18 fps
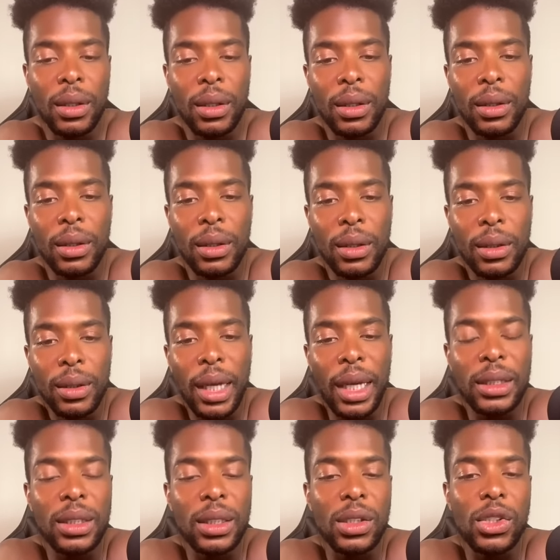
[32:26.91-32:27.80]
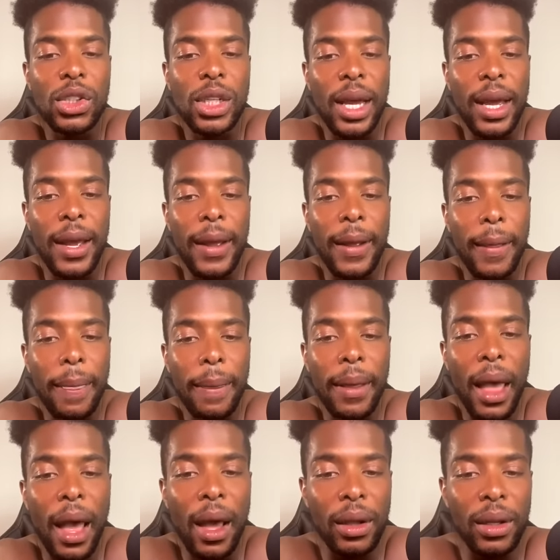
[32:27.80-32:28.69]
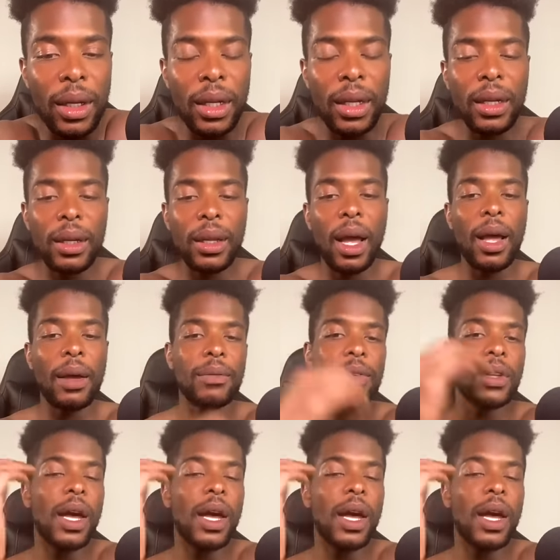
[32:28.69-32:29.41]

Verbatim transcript: That's a shame. Y'all need to, I'm,